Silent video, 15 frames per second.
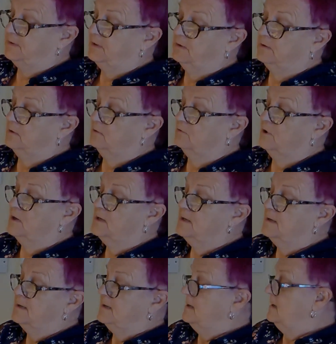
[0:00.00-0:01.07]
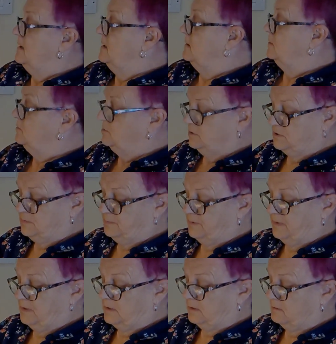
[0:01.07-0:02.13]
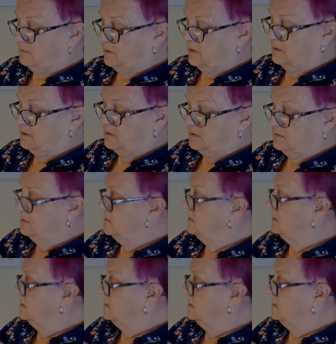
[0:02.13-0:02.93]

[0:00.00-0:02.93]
to be going great. Got the speed okay.